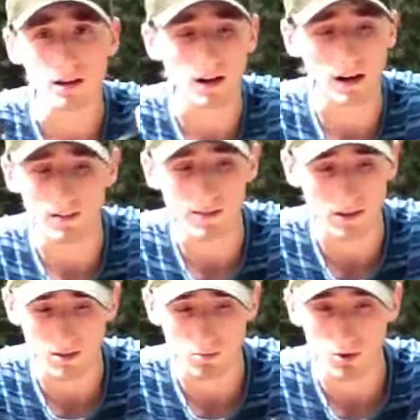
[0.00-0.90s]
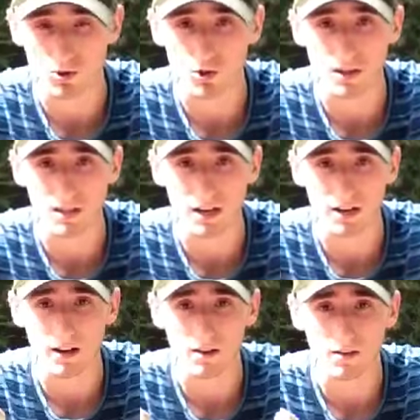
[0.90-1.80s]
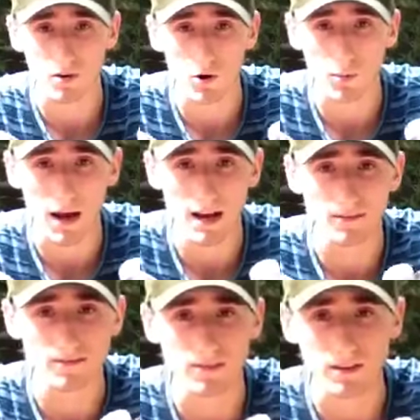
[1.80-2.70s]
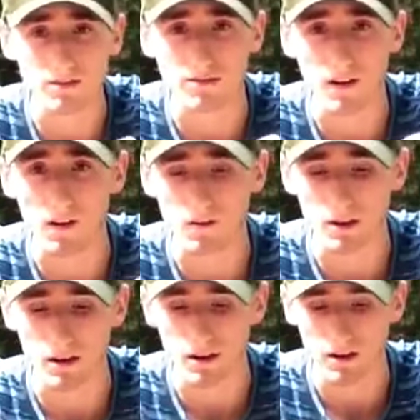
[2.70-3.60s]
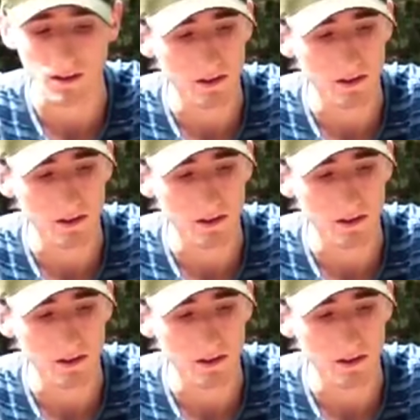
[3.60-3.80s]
I found some good trees out here to throw them at. I found a